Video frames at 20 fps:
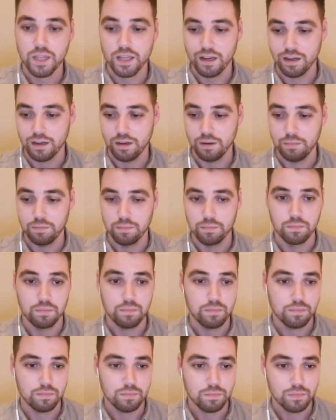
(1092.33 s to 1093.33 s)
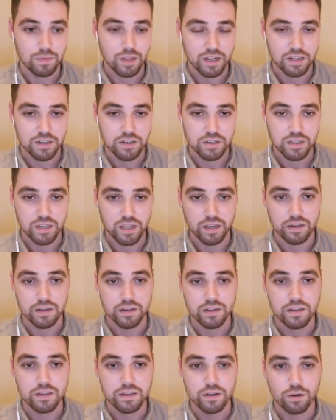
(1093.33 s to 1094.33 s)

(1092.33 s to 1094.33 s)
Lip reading: Like I just said,